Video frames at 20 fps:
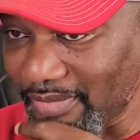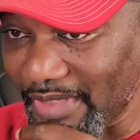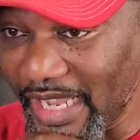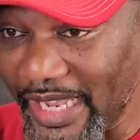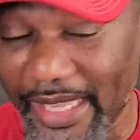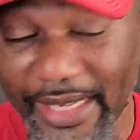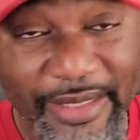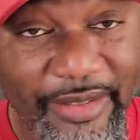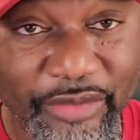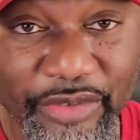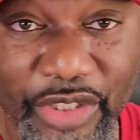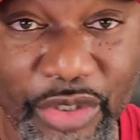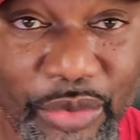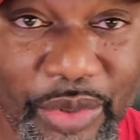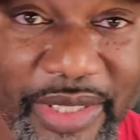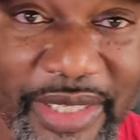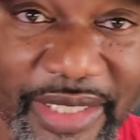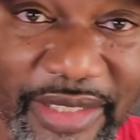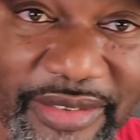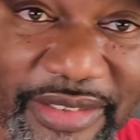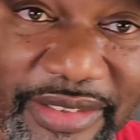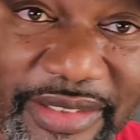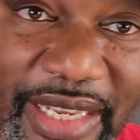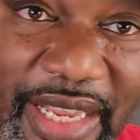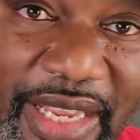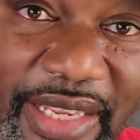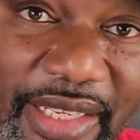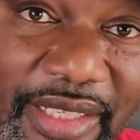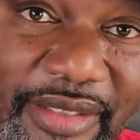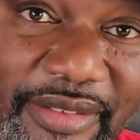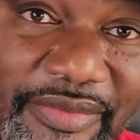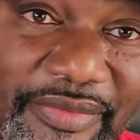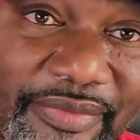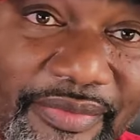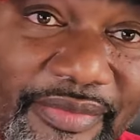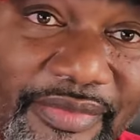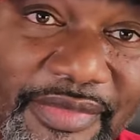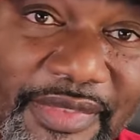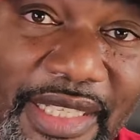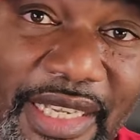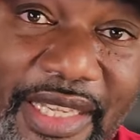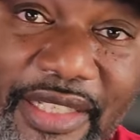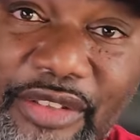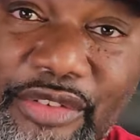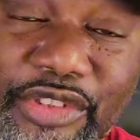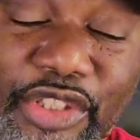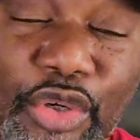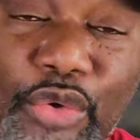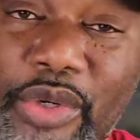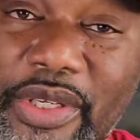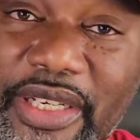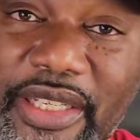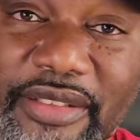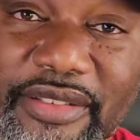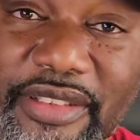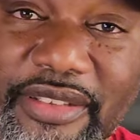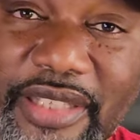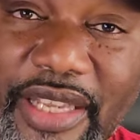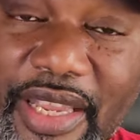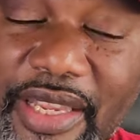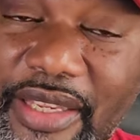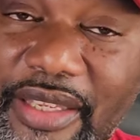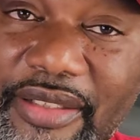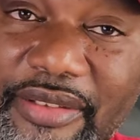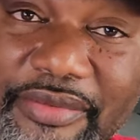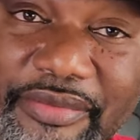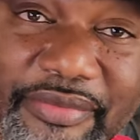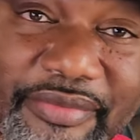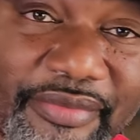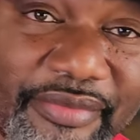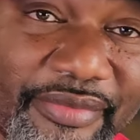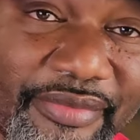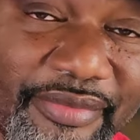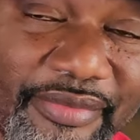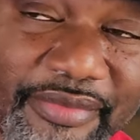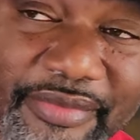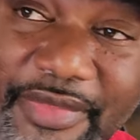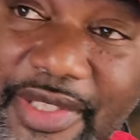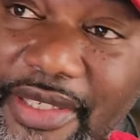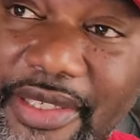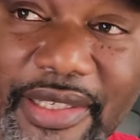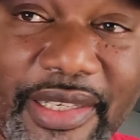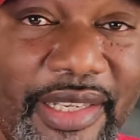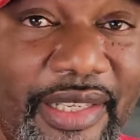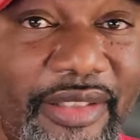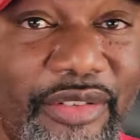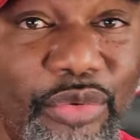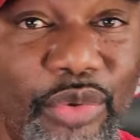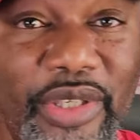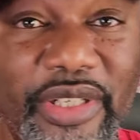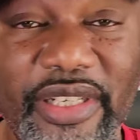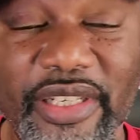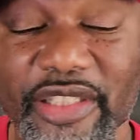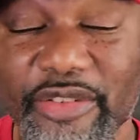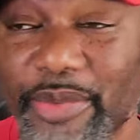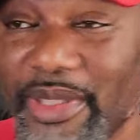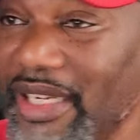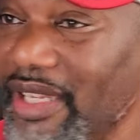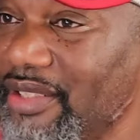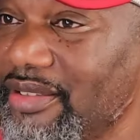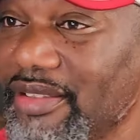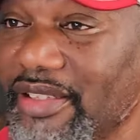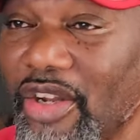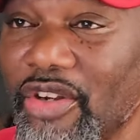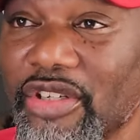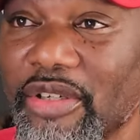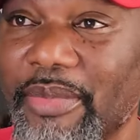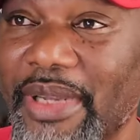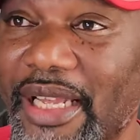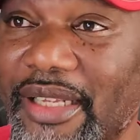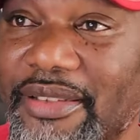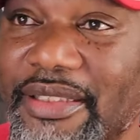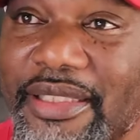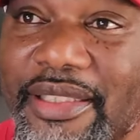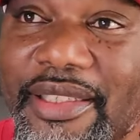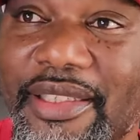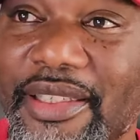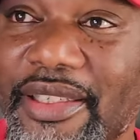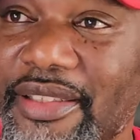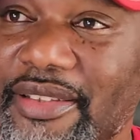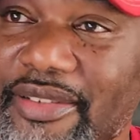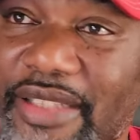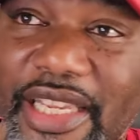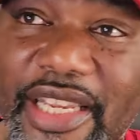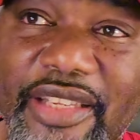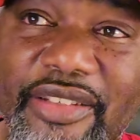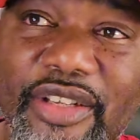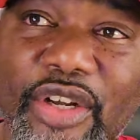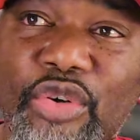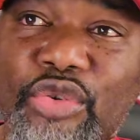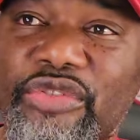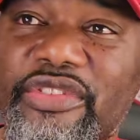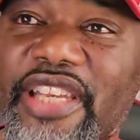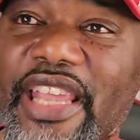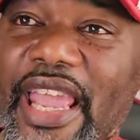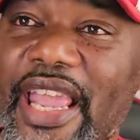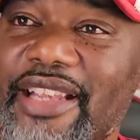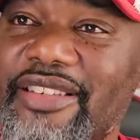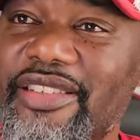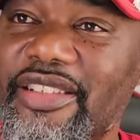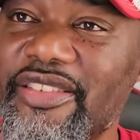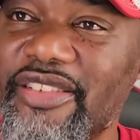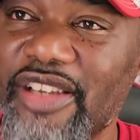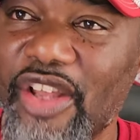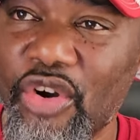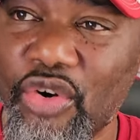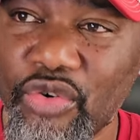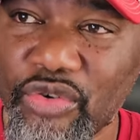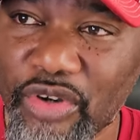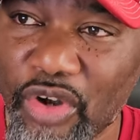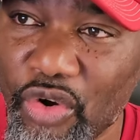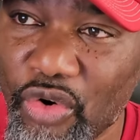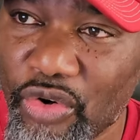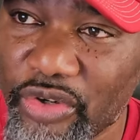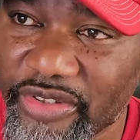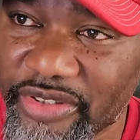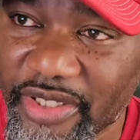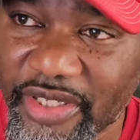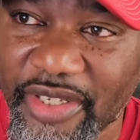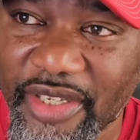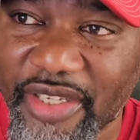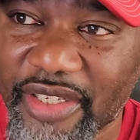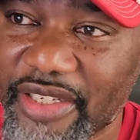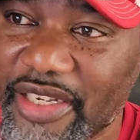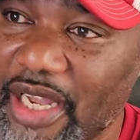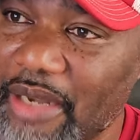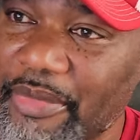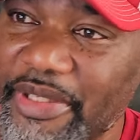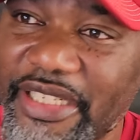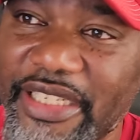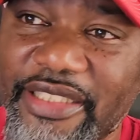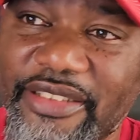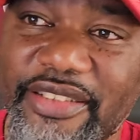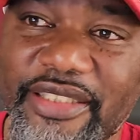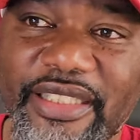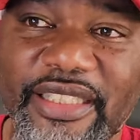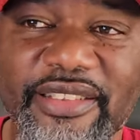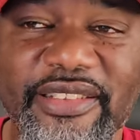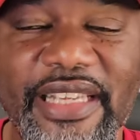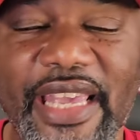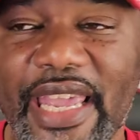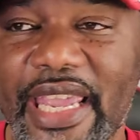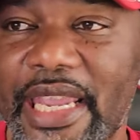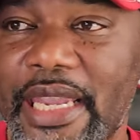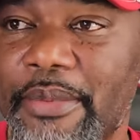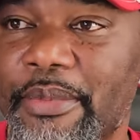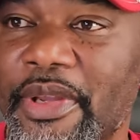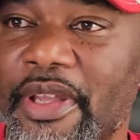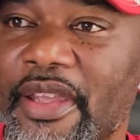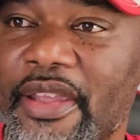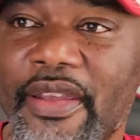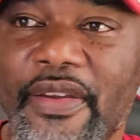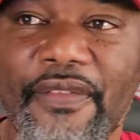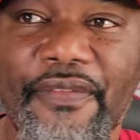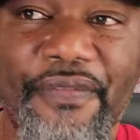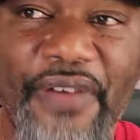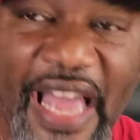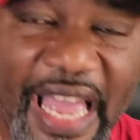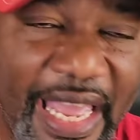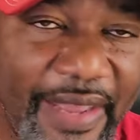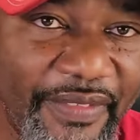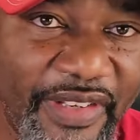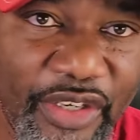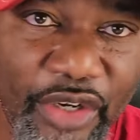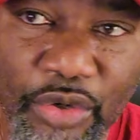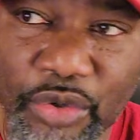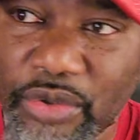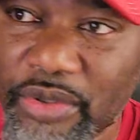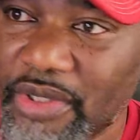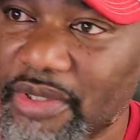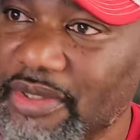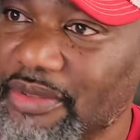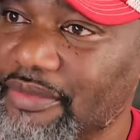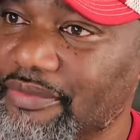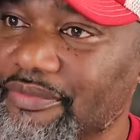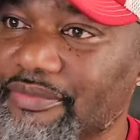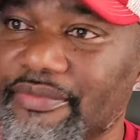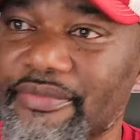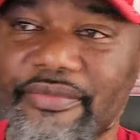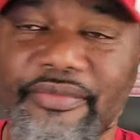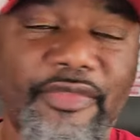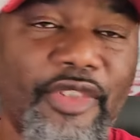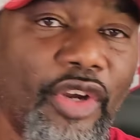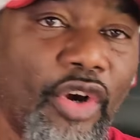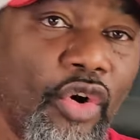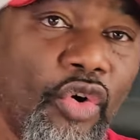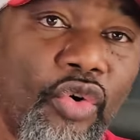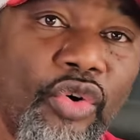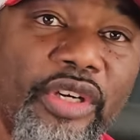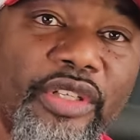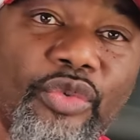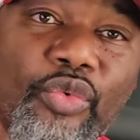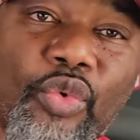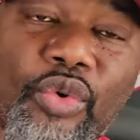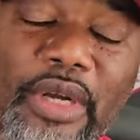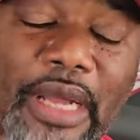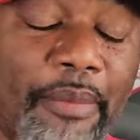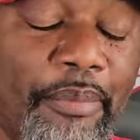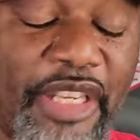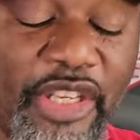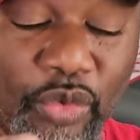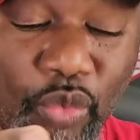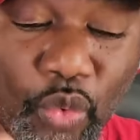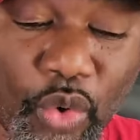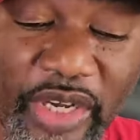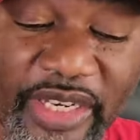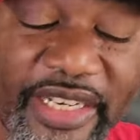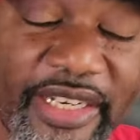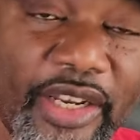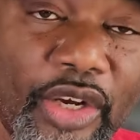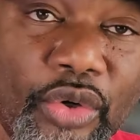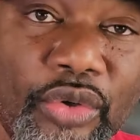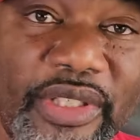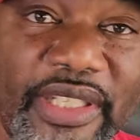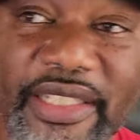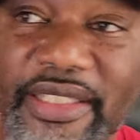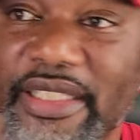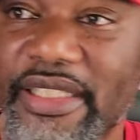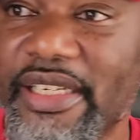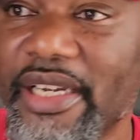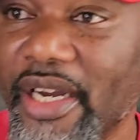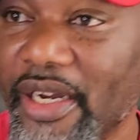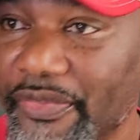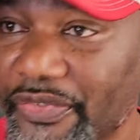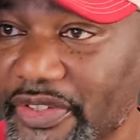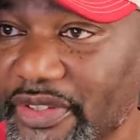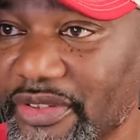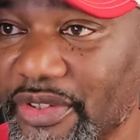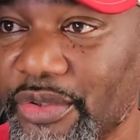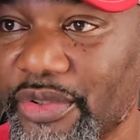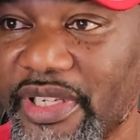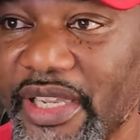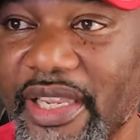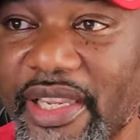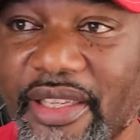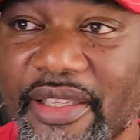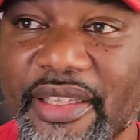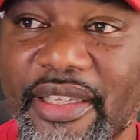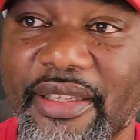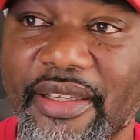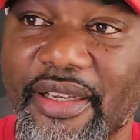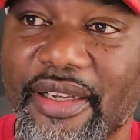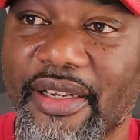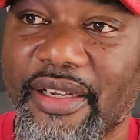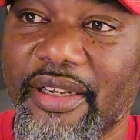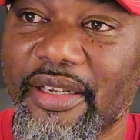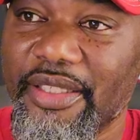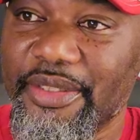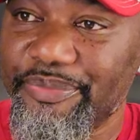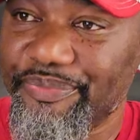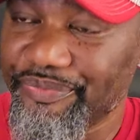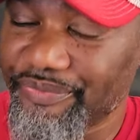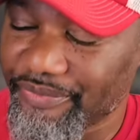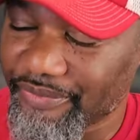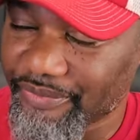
I don't know what else to tell you. I don't know what else to tell you. That it is what it is. But let's talk about these old Texas Longhorns coming into this game 5 and 0, 0 and 1, I mean 1 and 0 in the conference, okay? Uh